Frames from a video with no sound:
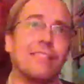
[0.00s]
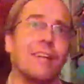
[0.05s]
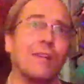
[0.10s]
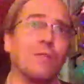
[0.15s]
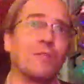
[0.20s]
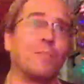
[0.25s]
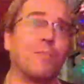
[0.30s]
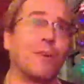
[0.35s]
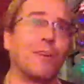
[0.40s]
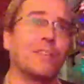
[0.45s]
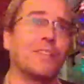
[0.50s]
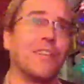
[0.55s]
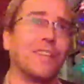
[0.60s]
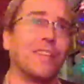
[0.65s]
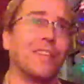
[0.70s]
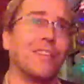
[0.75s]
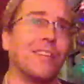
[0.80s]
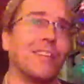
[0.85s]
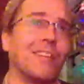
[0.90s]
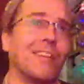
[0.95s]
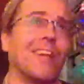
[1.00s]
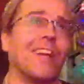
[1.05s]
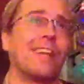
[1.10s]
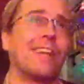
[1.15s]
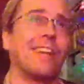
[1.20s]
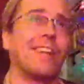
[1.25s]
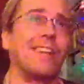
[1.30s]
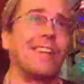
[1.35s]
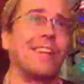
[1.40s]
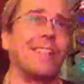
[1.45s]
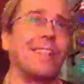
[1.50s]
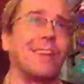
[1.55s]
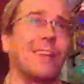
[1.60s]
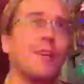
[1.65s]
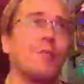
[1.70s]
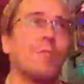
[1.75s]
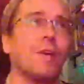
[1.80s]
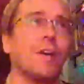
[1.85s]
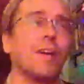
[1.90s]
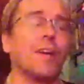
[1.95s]
I was a bartender at like an
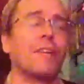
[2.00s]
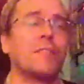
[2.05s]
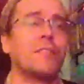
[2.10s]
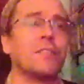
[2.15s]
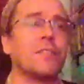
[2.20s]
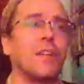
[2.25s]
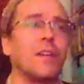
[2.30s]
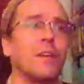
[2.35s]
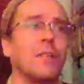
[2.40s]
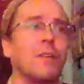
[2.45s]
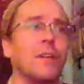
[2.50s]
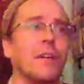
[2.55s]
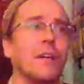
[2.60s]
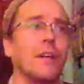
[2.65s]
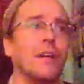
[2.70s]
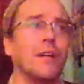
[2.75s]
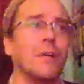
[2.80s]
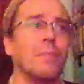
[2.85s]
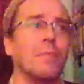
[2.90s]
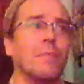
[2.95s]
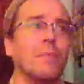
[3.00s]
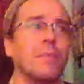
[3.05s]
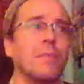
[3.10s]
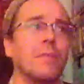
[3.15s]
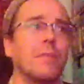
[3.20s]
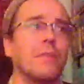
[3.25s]
illegal bar, so